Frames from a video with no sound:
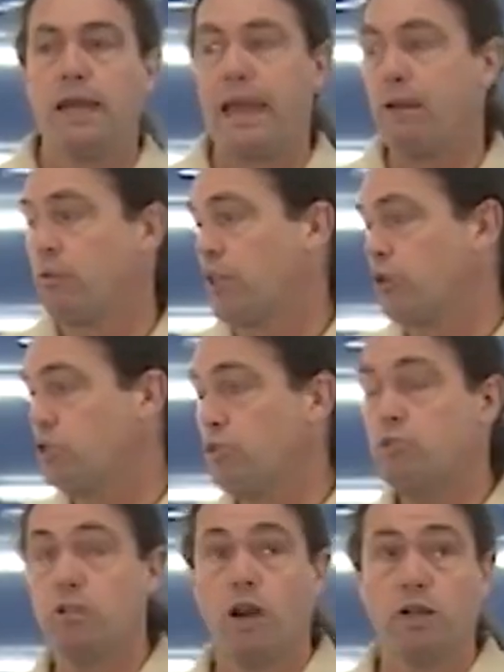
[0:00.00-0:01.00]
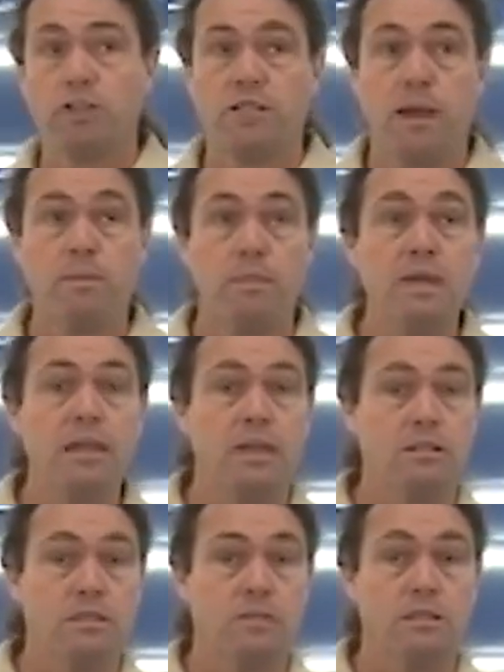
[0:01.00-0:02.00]
And with our suit dogs, that
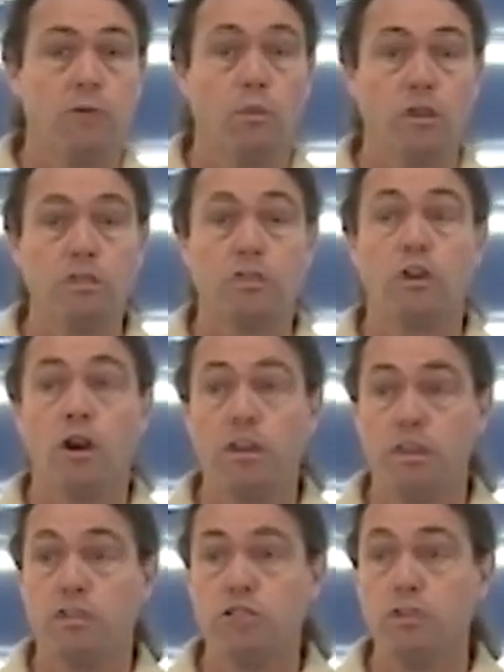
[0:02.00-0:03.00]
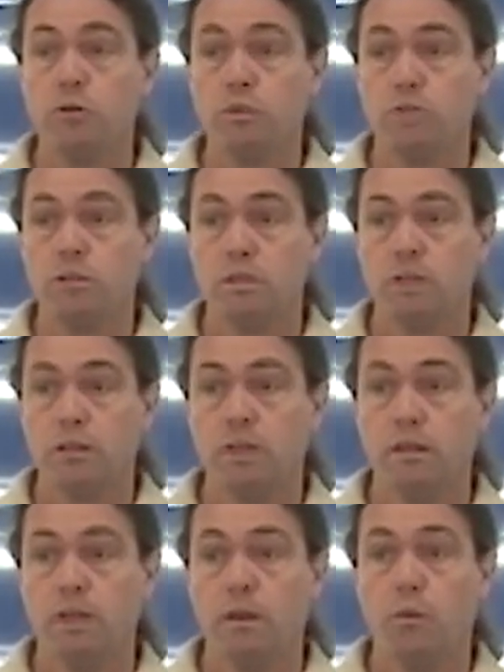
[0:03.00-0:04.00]
means once they're on the suit,
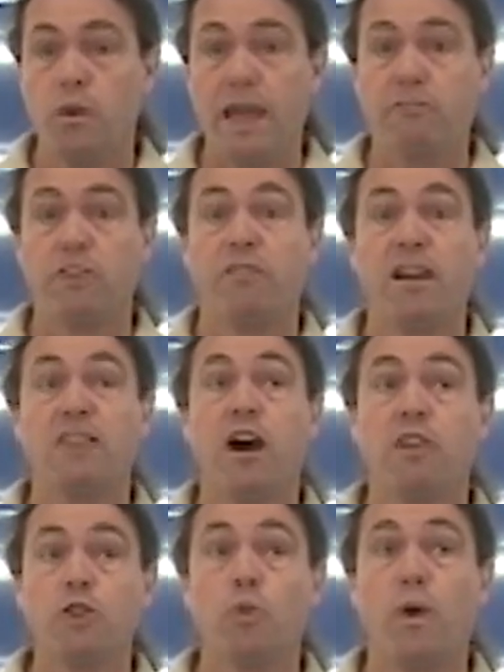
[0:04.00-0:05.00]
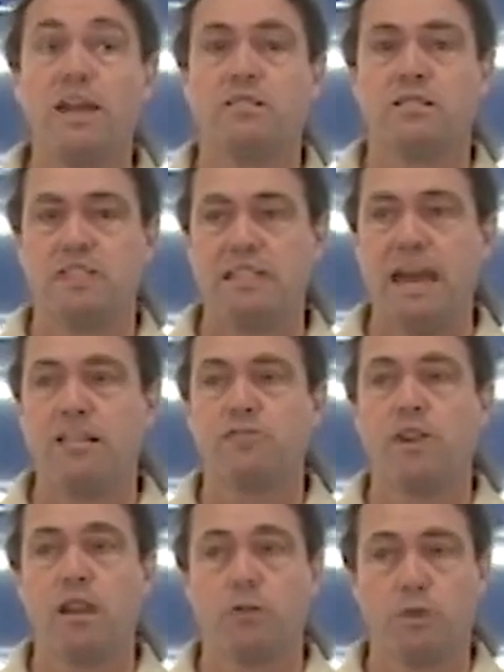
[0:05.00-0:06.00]
we have to find other ways to
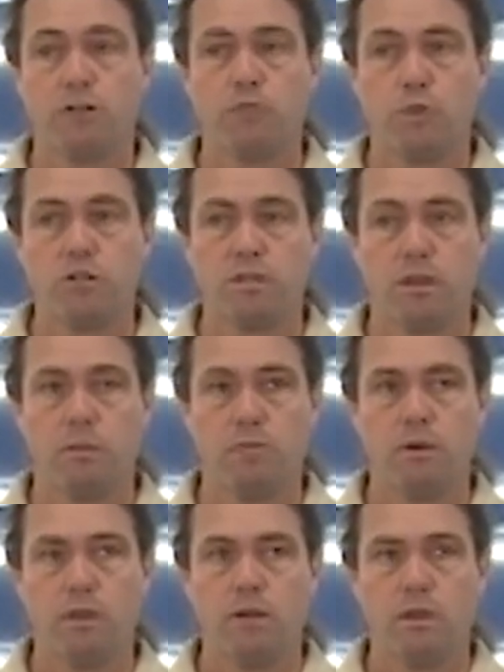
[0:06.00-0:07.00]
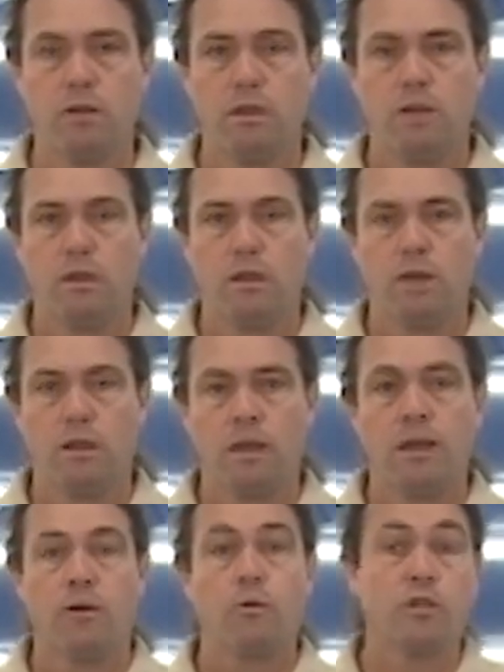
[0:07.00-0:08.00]
satisfy and reinforce them,
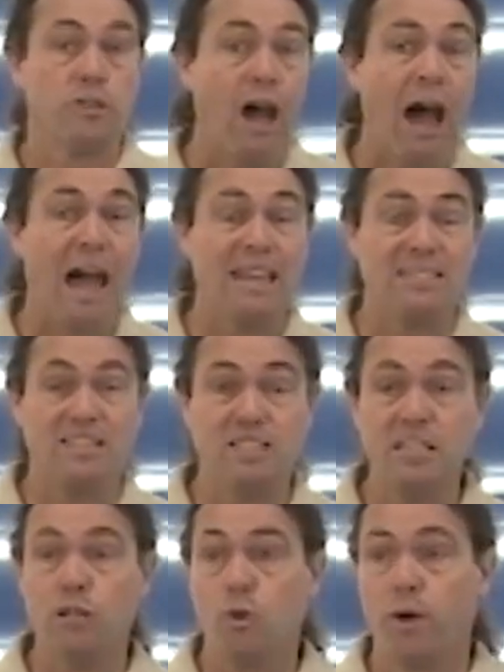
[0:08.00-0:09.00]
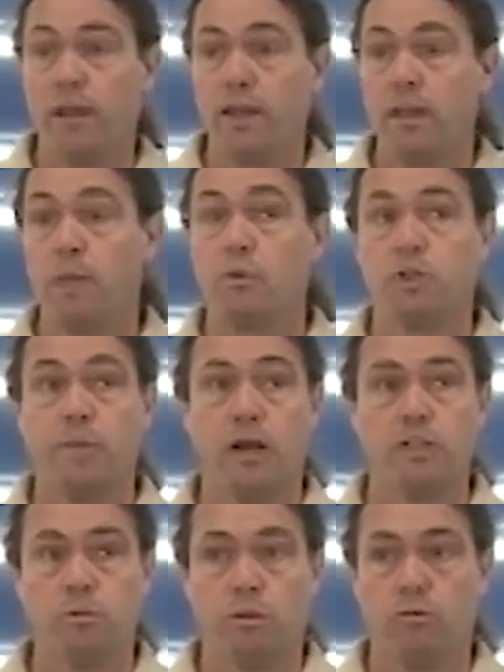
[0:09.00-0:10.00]
which I, as the decoy, am
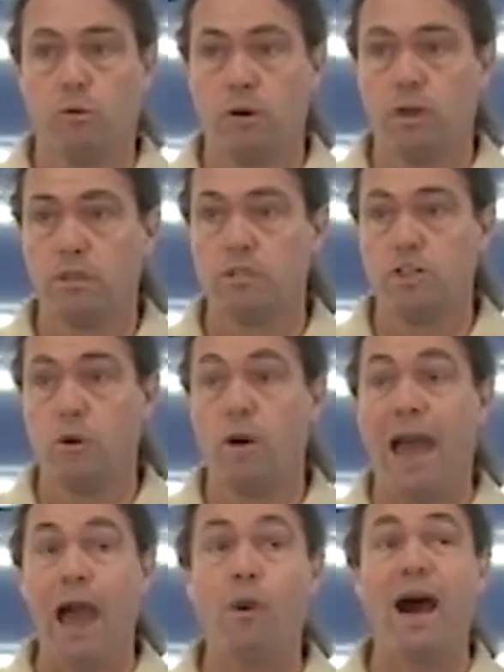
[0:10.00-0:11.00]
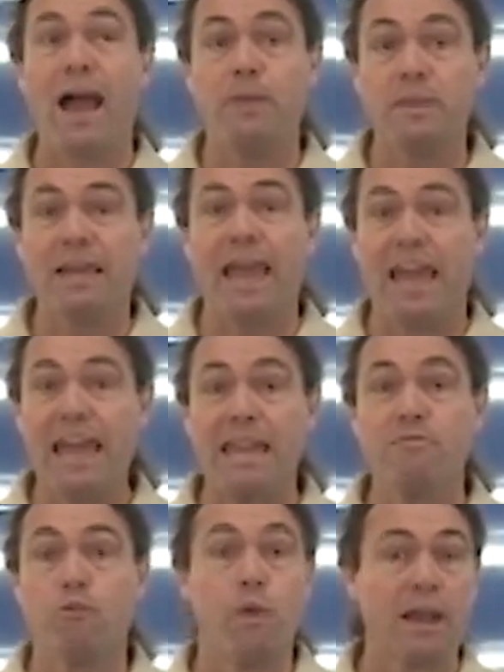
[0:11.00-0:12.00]
responsible for. So how I
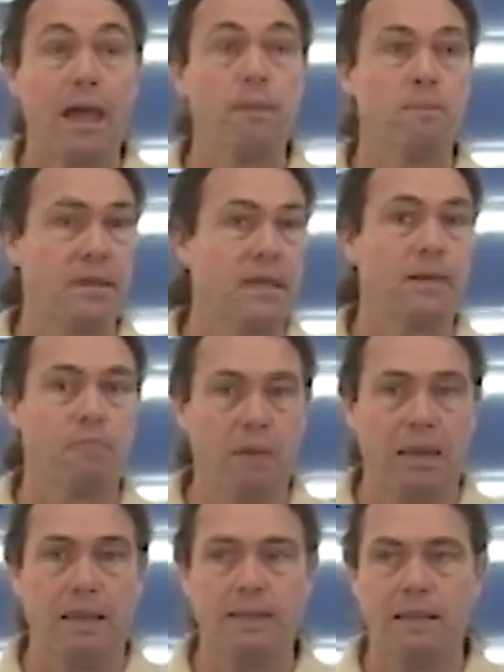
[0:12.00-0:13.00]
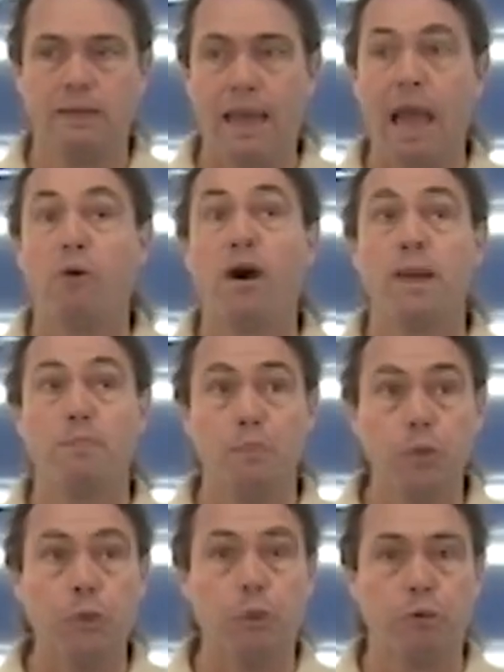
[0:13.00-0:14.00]
behave when I'm being bit, how I
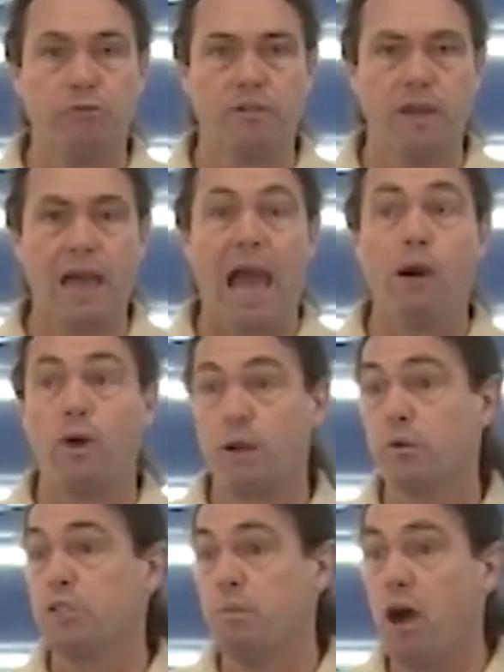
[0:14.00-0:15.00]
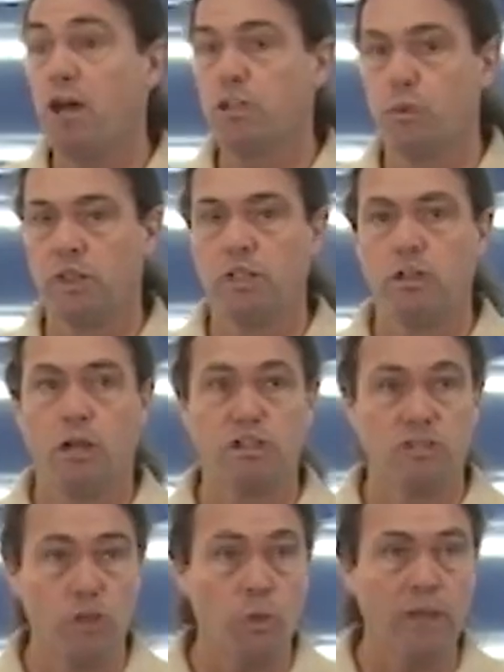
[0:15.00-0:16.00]
move, how I respond to what the
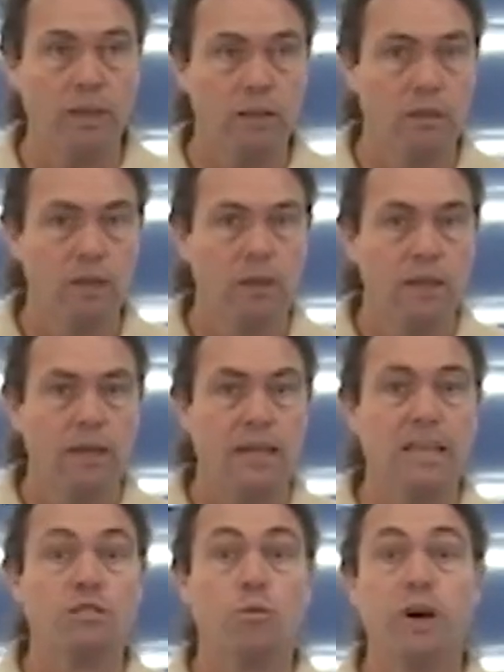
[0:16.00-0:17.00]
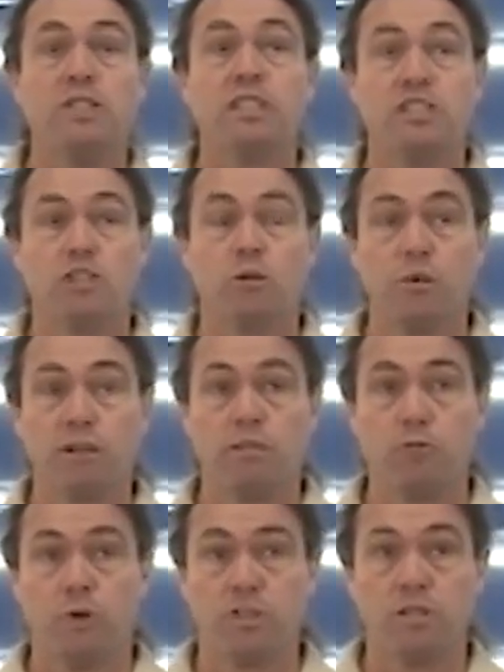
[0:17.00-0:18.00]
dog's doing is what needs to
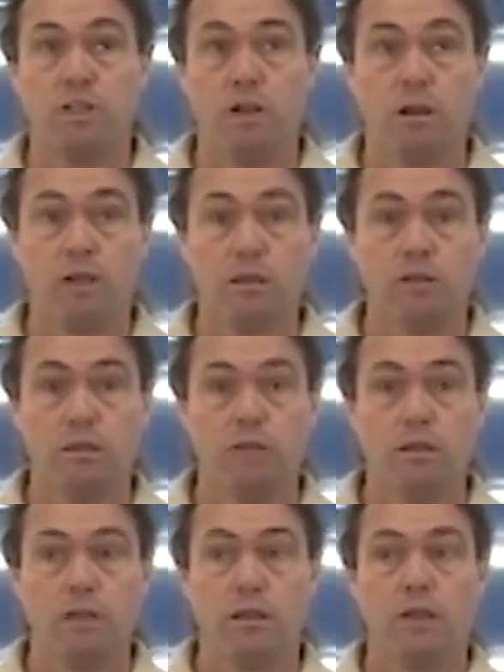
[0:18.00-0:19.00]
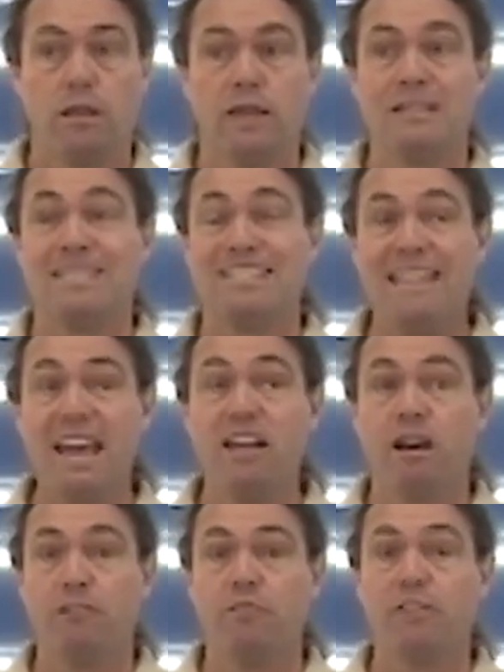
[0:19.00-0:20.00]
reinforce the dog, instead
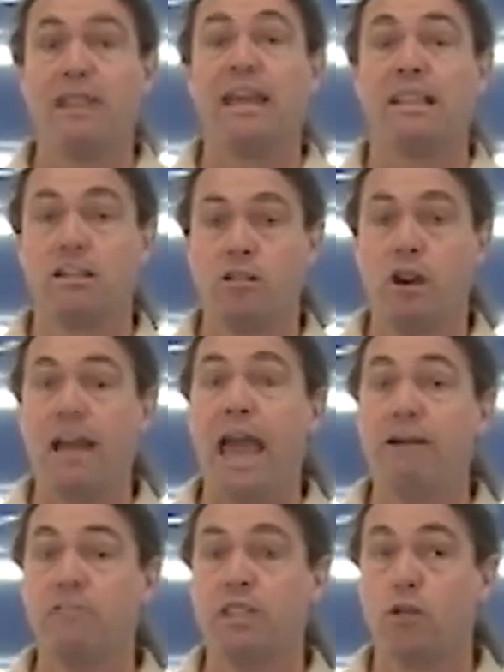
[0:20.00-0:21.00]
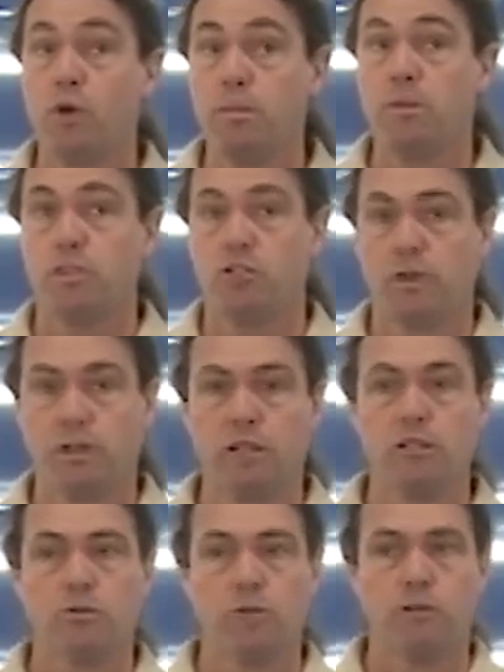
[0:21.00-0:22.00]
of letting the dog have the equipment
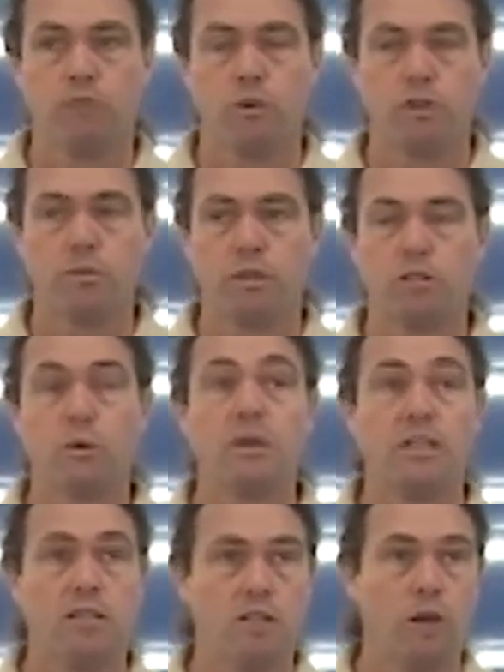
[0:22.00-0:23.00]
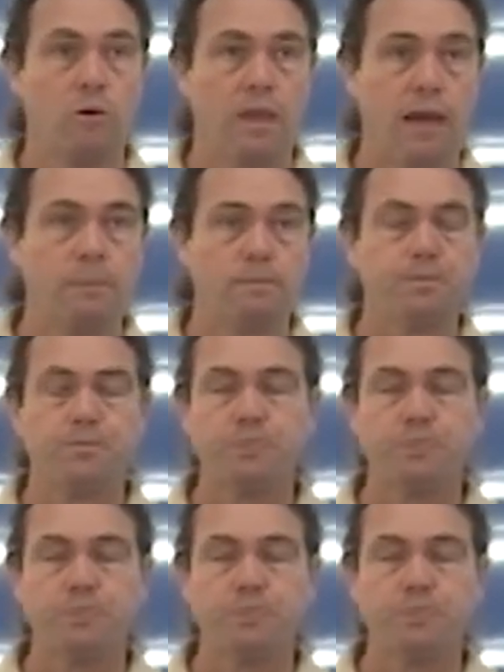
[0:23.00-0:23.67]
strictly as reinforcement. So we need to know that.